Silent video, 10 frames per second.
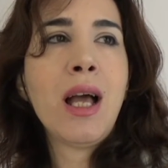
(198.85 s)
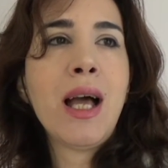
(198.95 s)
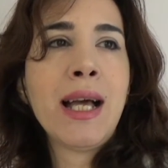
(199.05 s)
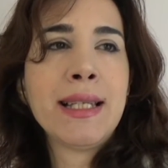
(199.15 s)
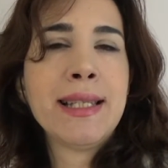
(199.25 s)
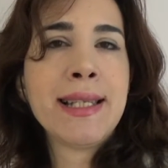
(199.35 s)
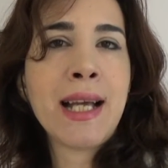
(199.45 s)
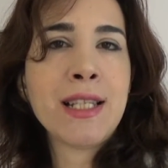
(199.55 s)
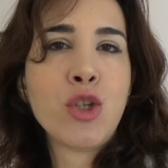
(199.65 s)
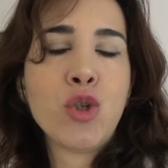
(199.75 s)
I
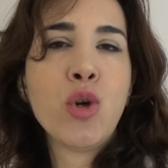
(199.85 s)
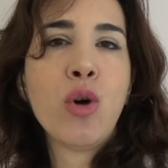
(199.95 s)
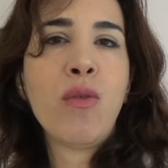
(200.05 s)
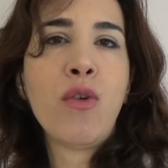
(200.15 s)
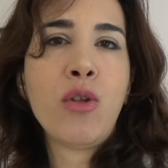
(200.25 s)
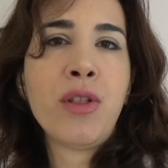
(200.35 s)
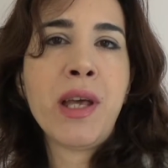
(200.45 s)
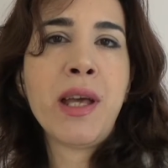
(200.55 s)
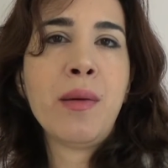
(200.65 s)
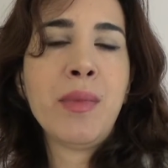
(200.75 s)
decided to go for
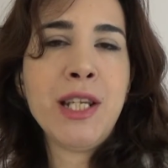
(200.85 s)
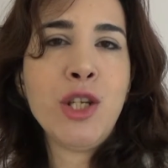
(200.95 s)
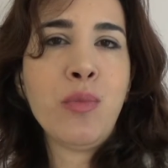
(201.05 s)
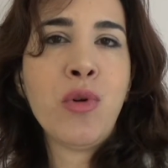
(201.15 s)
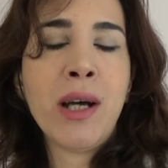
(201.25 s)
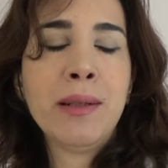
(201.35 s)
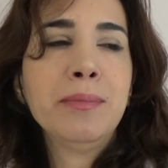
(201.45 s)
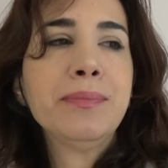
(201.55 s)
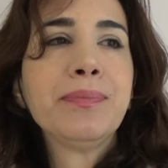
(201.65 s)
the medium one